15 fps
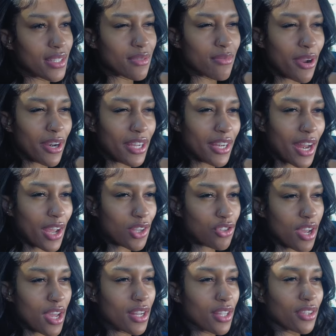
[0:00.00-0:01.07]
this morning I
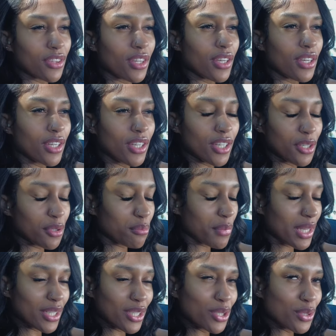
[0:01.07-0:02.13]
tried out the Good
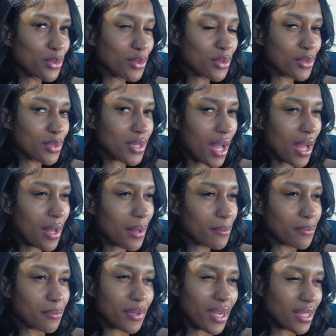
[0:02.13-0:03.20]
Molecules
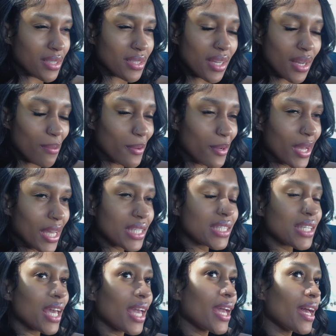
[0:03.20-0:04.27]
products that I bought,
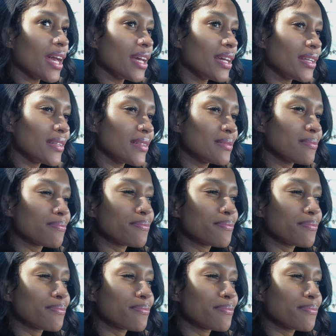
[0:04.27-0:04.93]
and